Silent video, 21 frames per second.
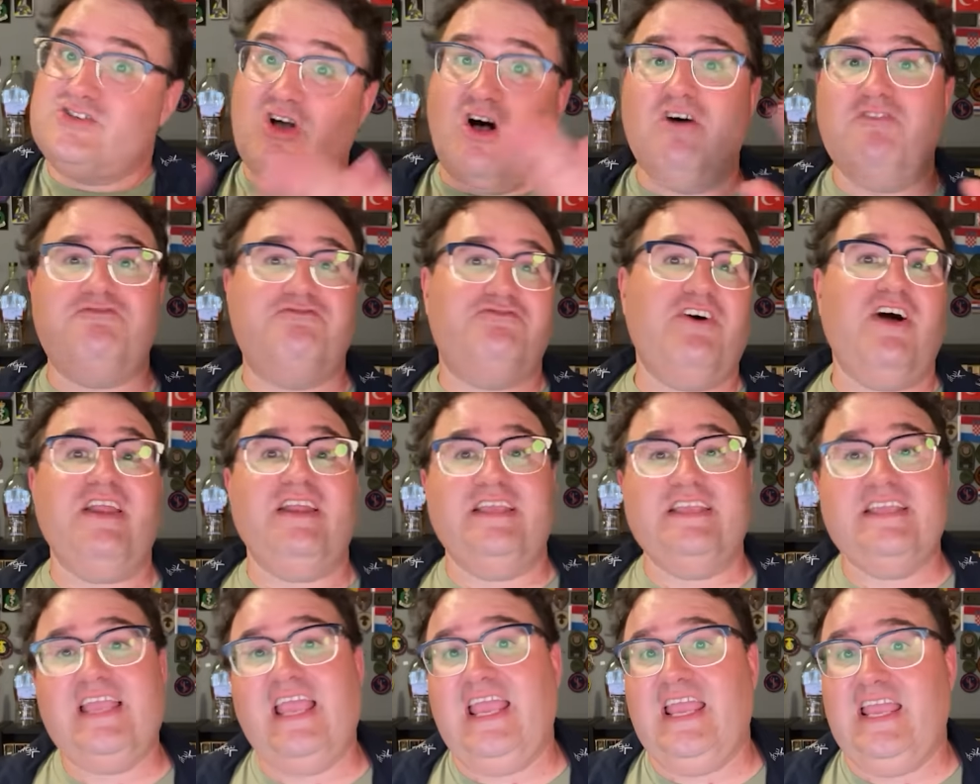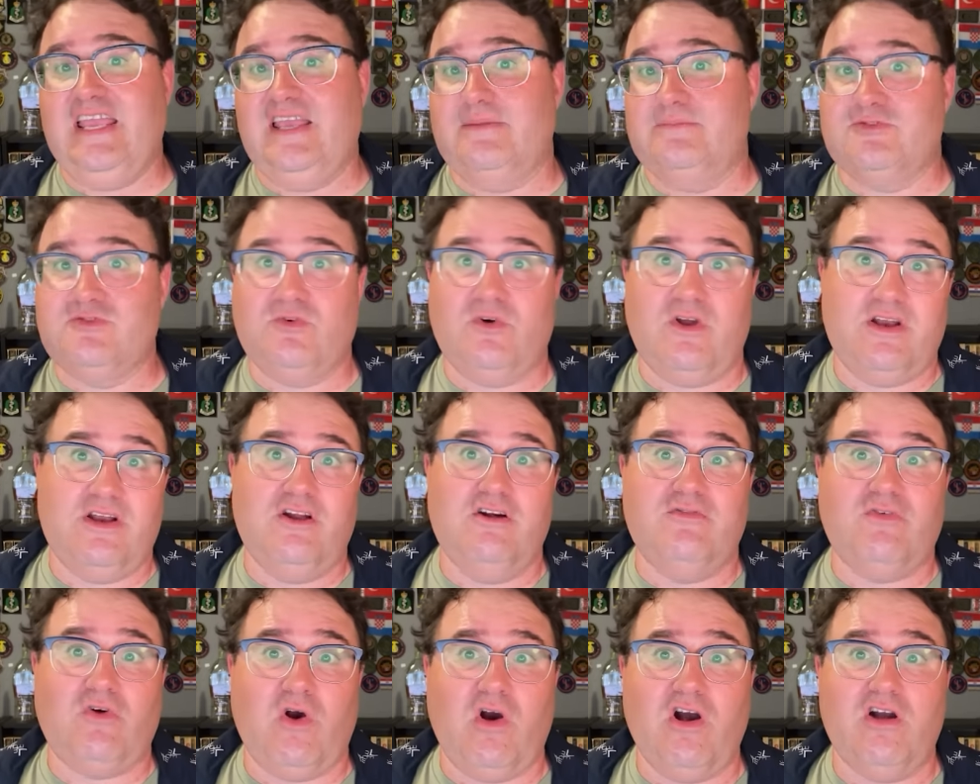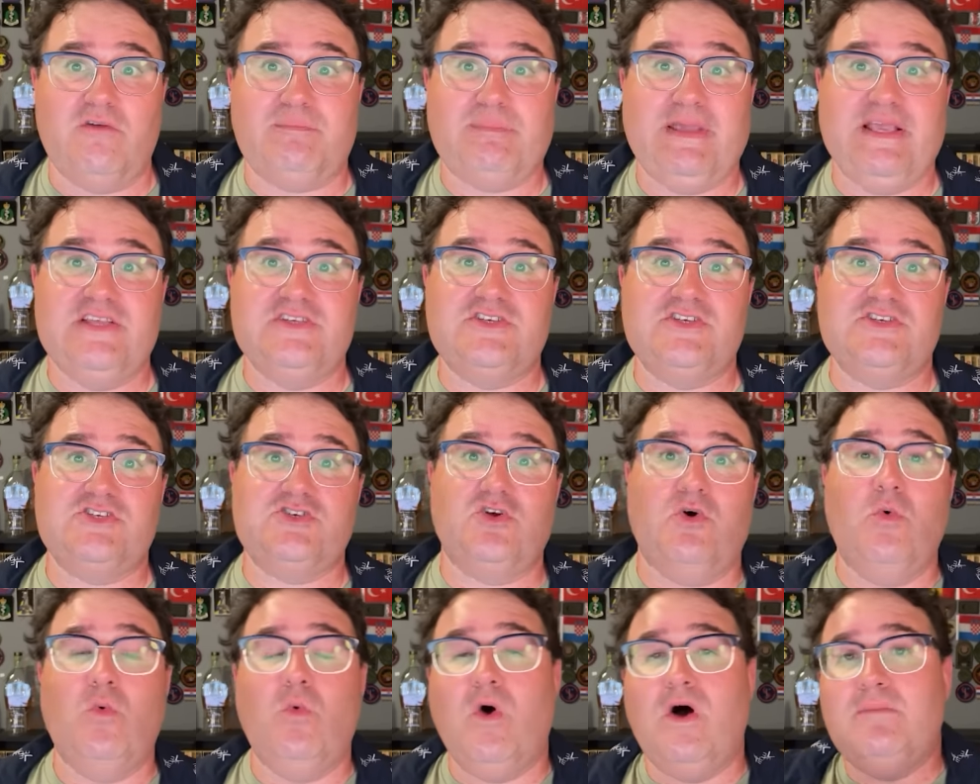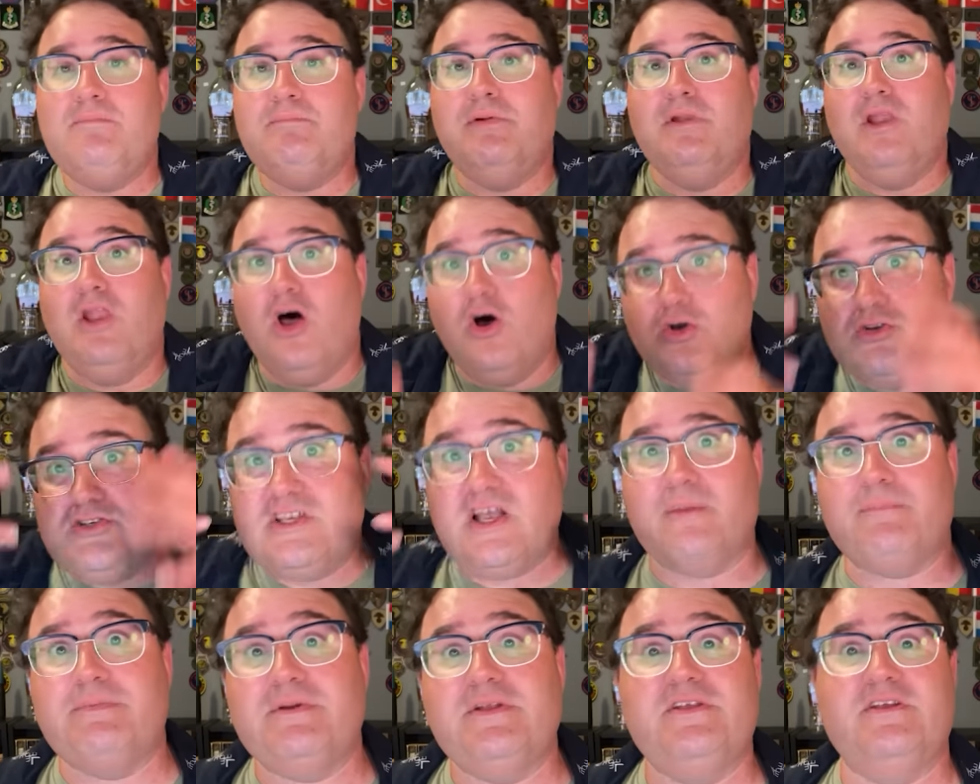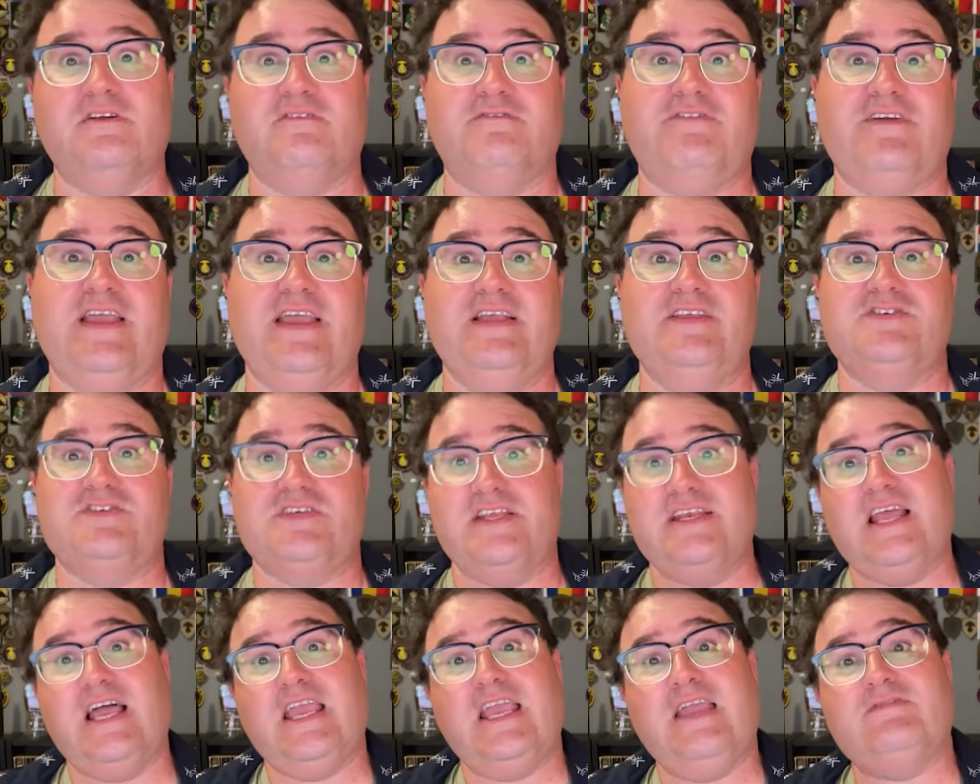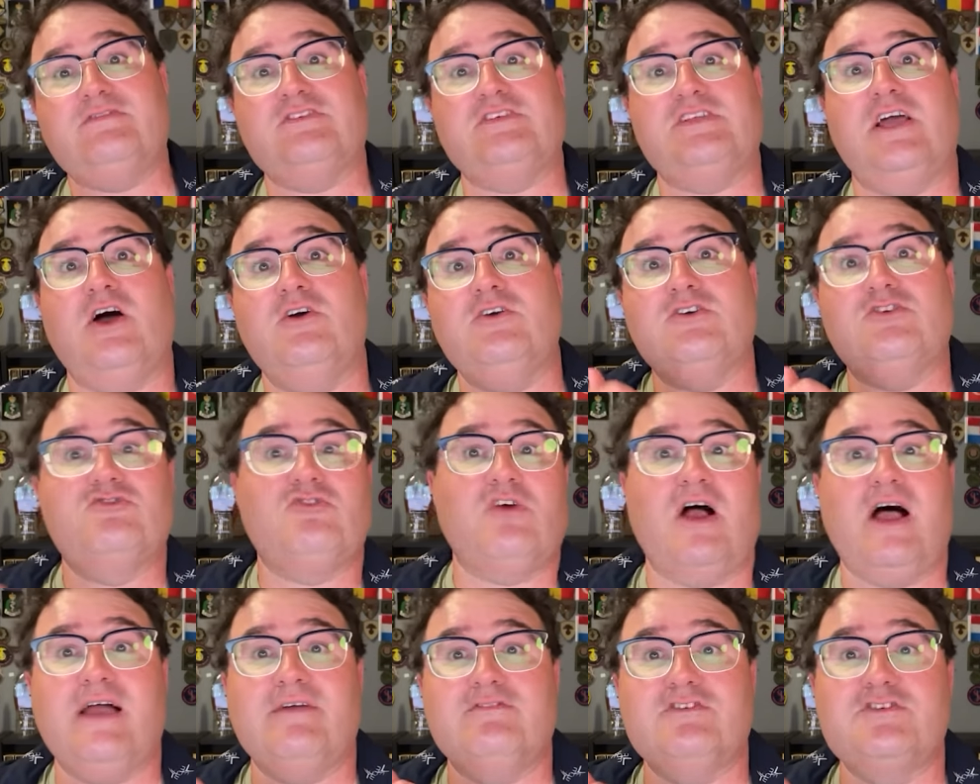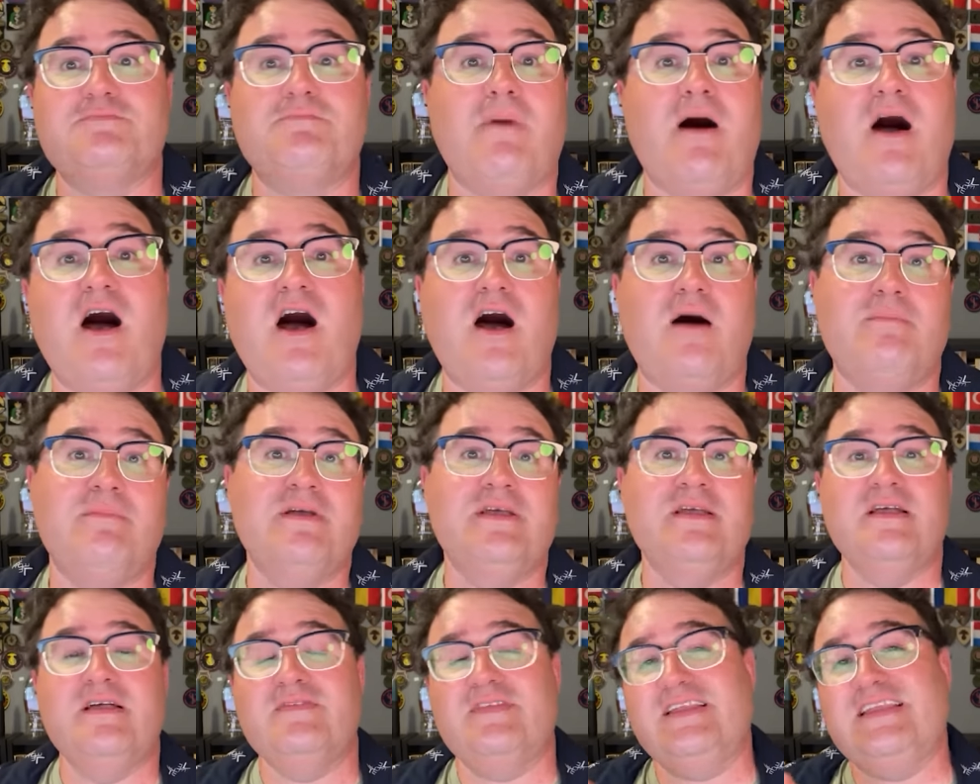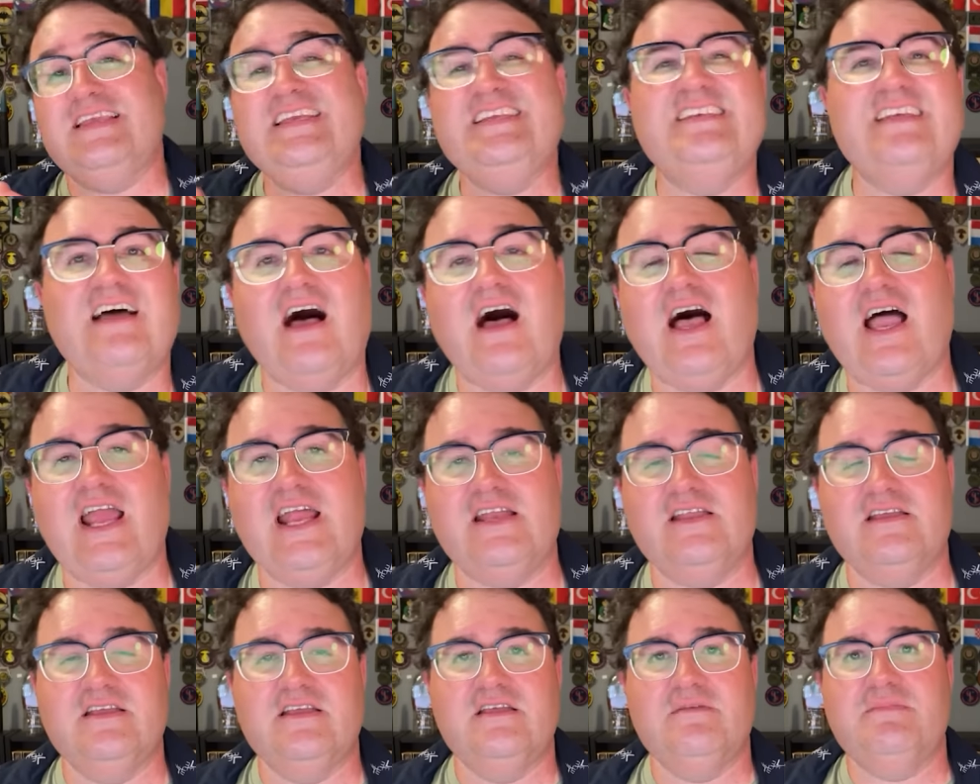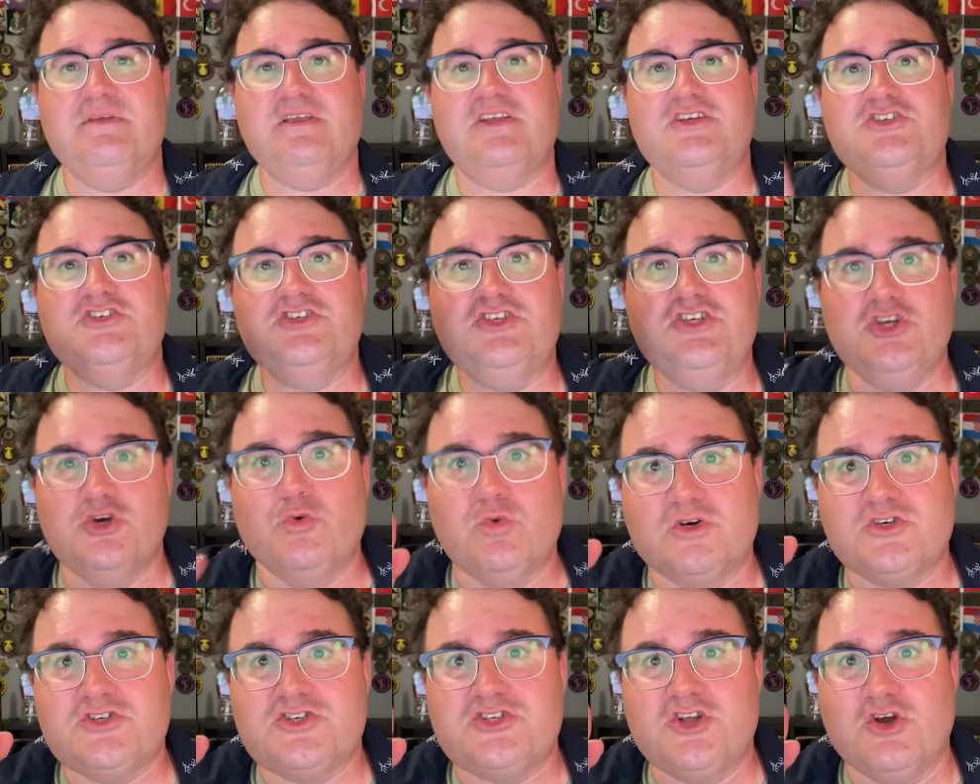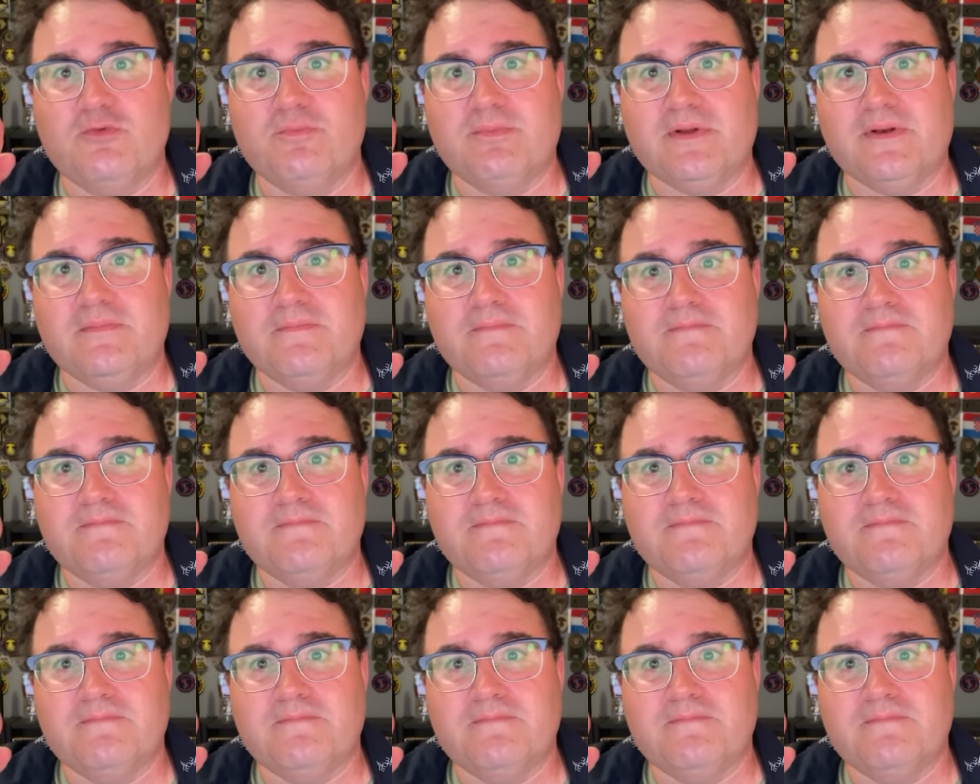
all fun and games running over art pieces until one blows up in your face, and now you have to tell your driver's mom that he died because you were stupid.